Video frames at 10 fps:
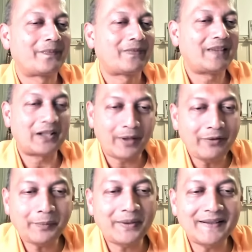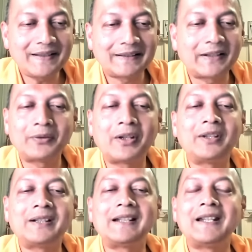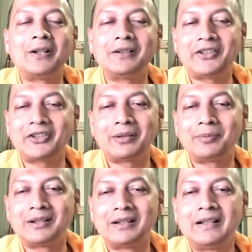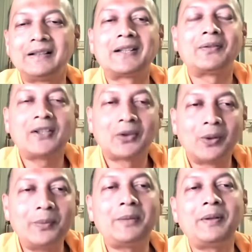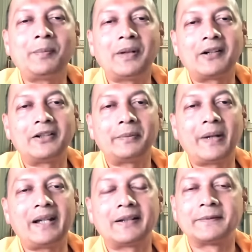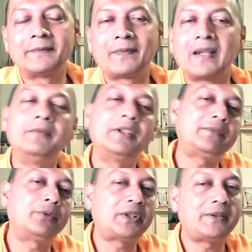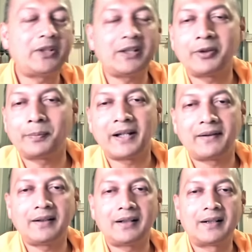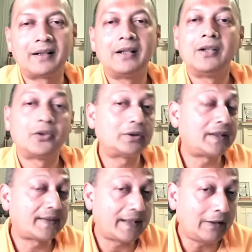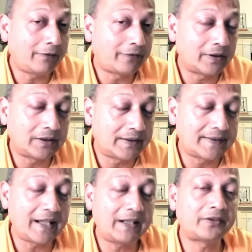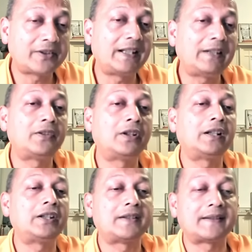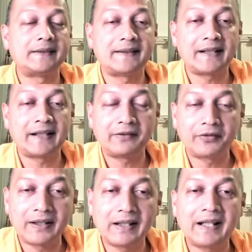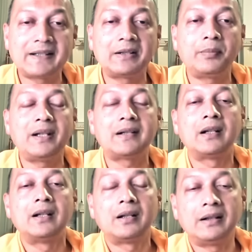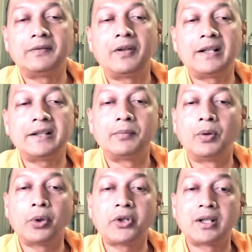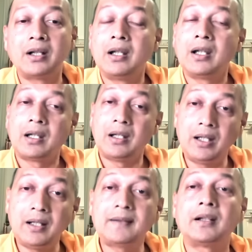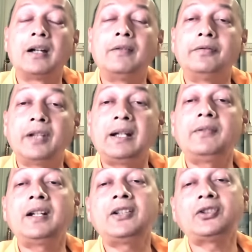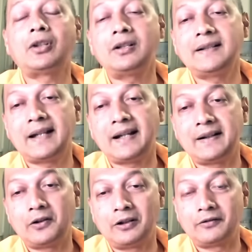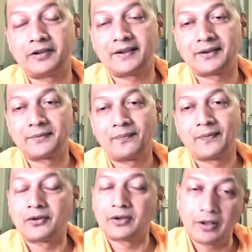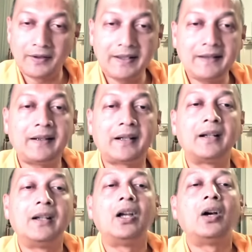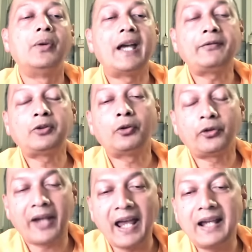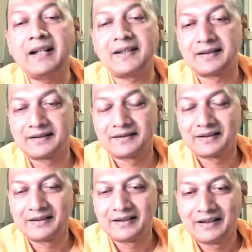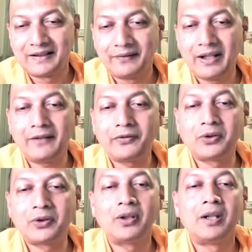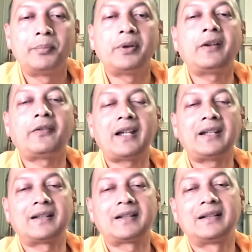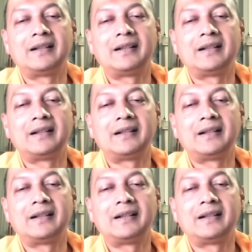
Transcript: That's why we are present here. That's why we are taking all this trouble. That's why so many people are on the path, in whichever path they are. So the self, the desire for self-knowledge, this desire for enlightenment, nirvana, moksha, is a very, very strong desire in all of us. It's already there. We have to fan it. We have to purify it.